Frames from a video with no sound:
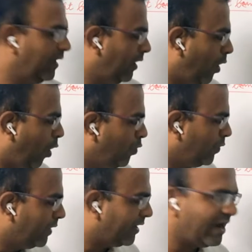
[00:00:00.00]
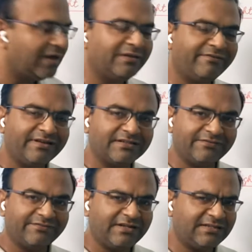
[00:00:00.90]
Now, how to create the phase
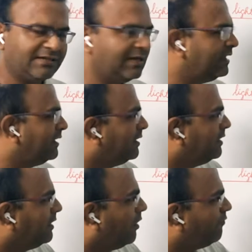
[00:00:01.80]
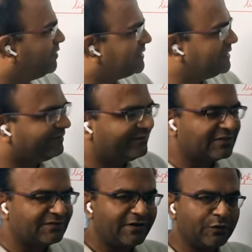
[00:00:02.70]
difference? Obviously, the
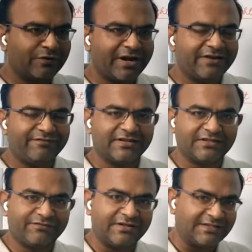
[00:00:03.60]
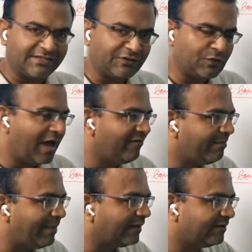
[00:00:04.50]
first way to create a phase difference is to have
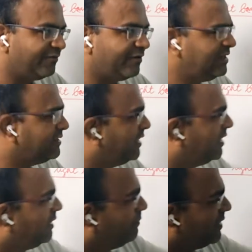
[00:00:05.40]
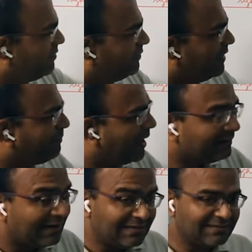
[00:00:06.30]
a path difference. But if the
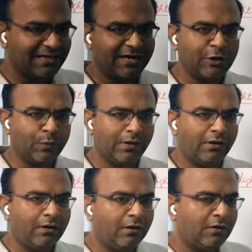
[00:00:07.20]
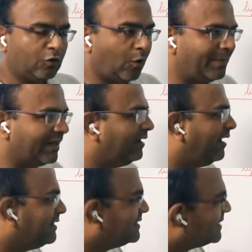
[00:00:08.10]
path lengths are equal, the optical
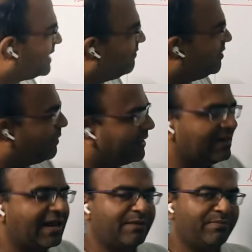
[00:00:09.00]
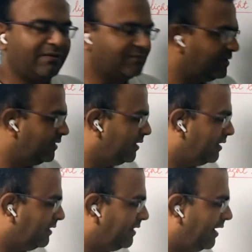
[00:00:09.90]
lengths traveled by the light beams,
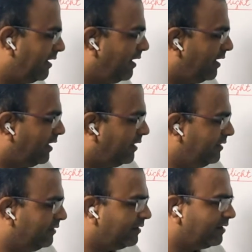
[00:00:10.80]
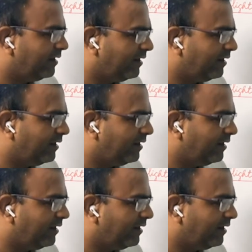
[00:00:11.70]
then here